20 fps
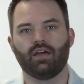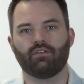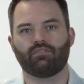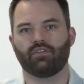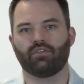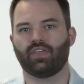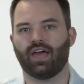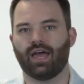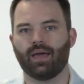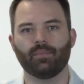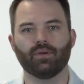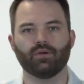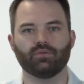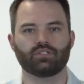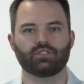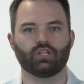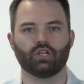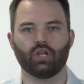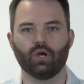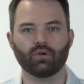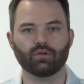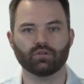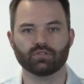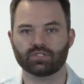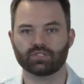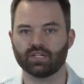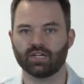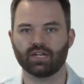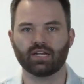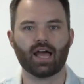For them, it was a local
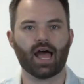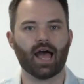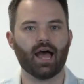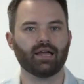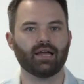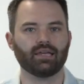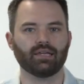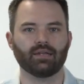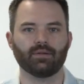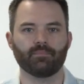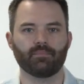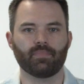synagogue